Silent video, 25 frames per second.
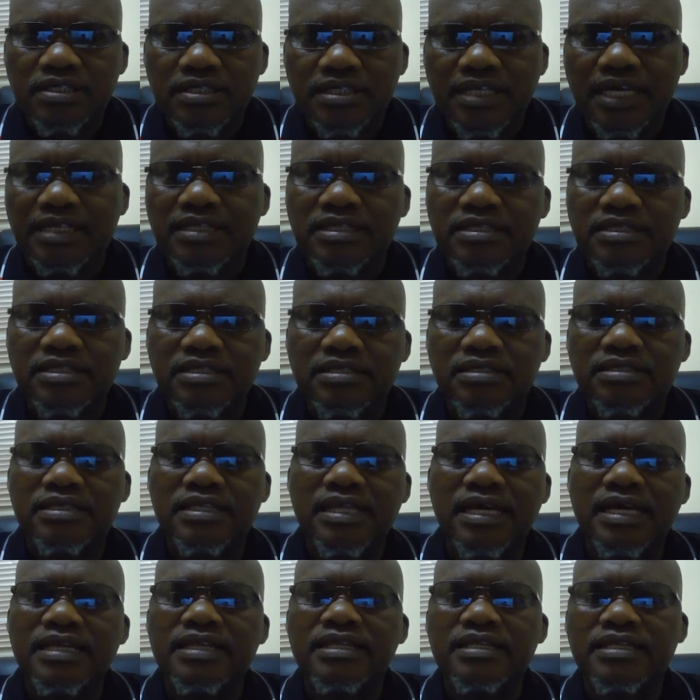
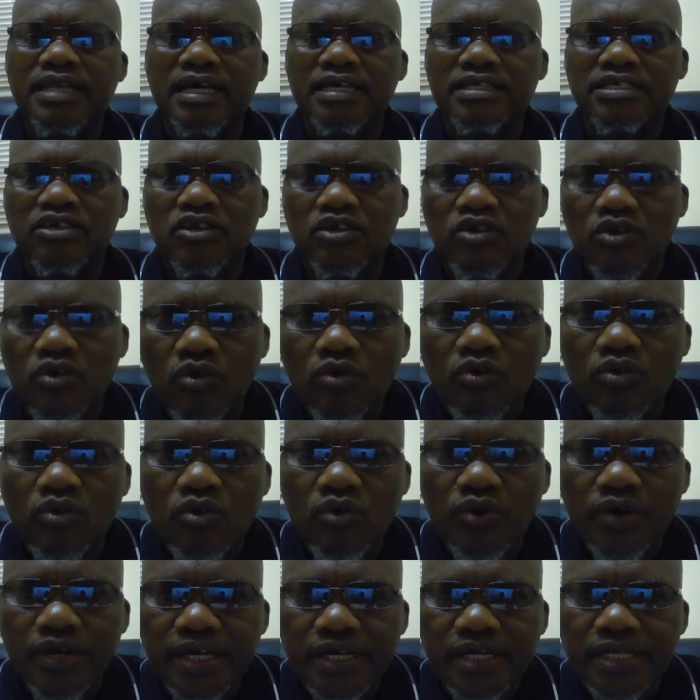That's a
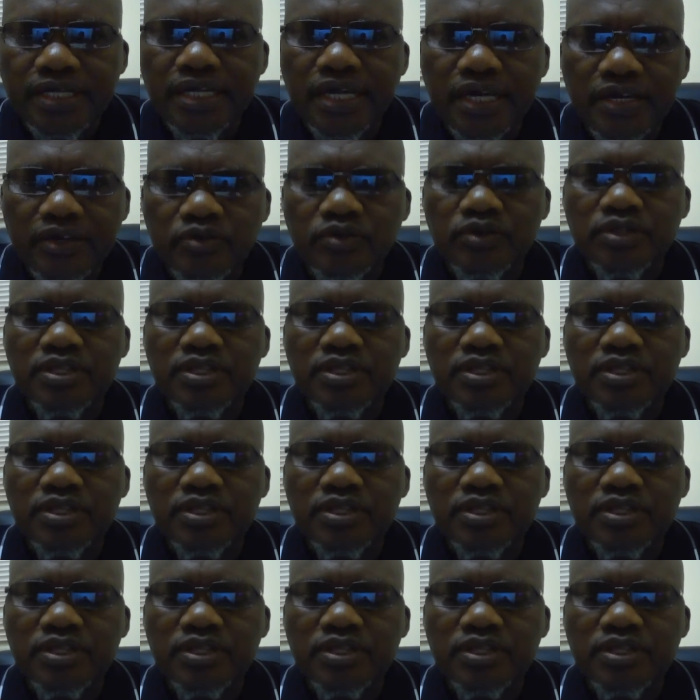no-go area.